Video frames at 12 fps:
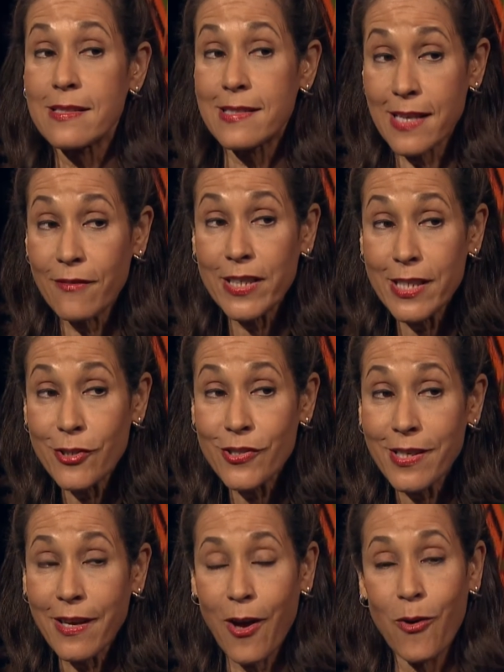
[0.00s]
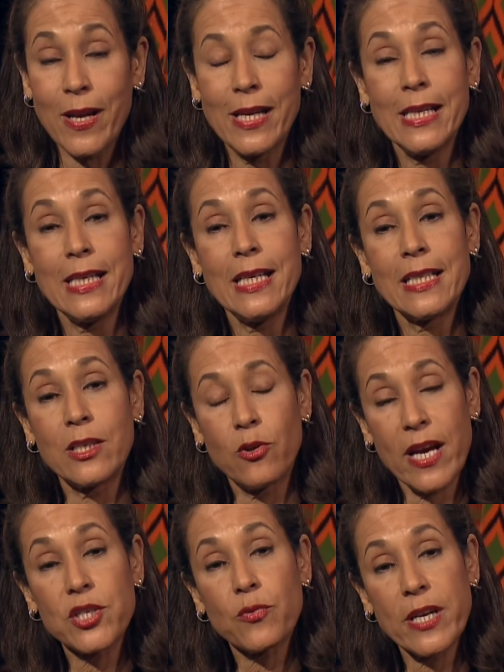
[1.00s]
seven years ago, the
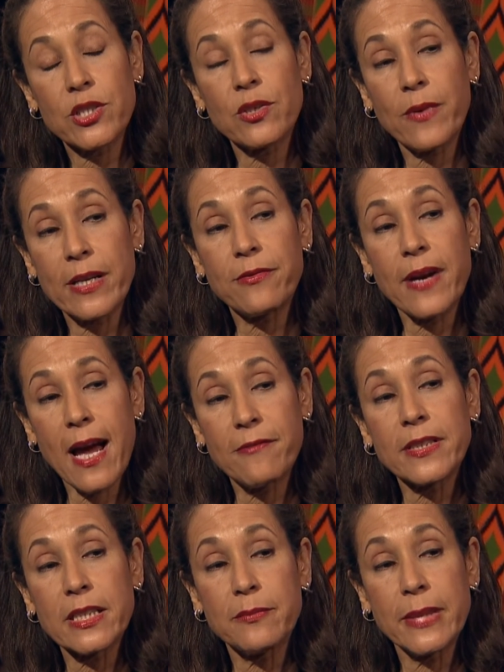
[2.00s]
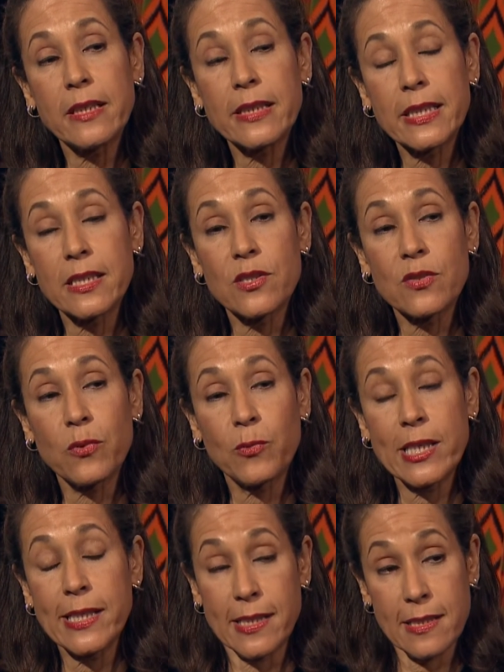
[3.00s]
graduation rate for African Americans
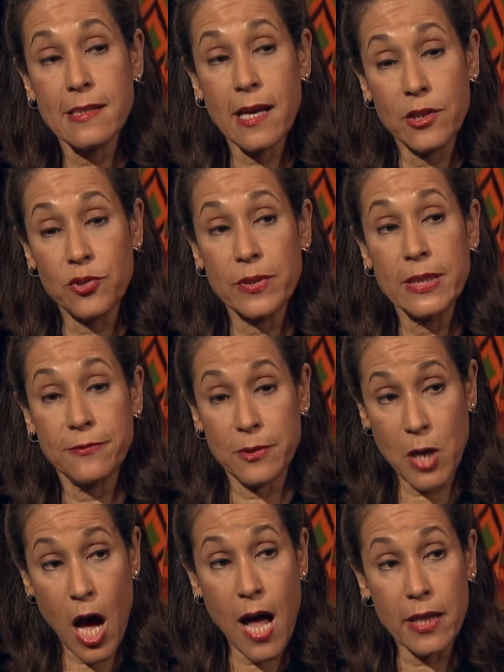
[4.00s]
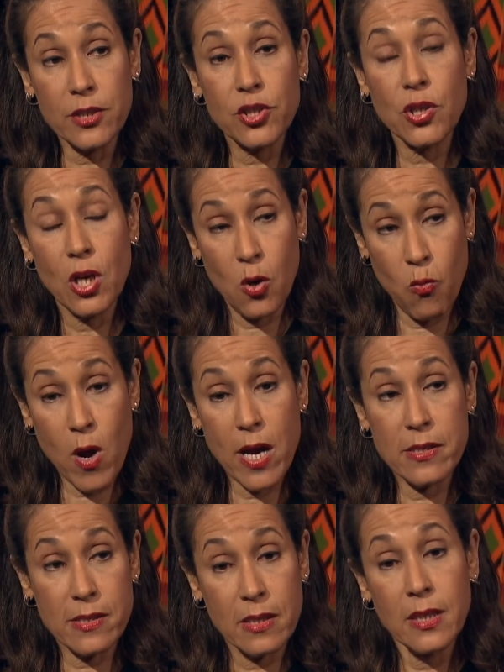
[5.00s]
in this country from college
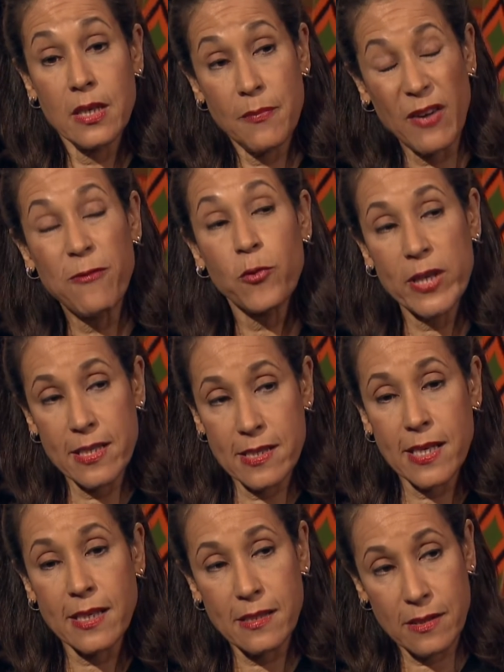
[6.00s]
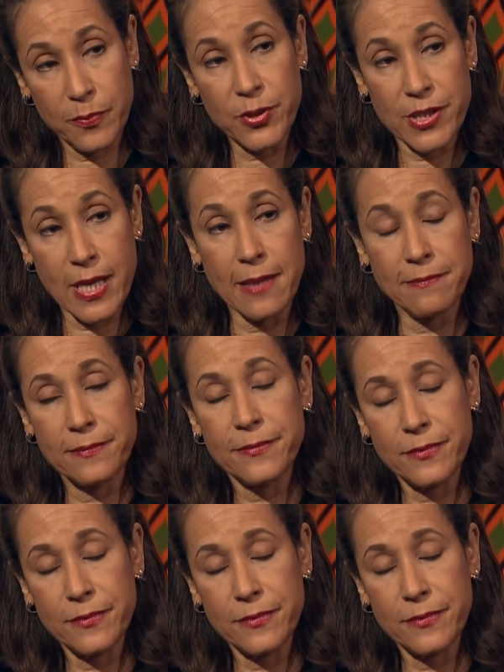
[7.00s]
was about 46 percent.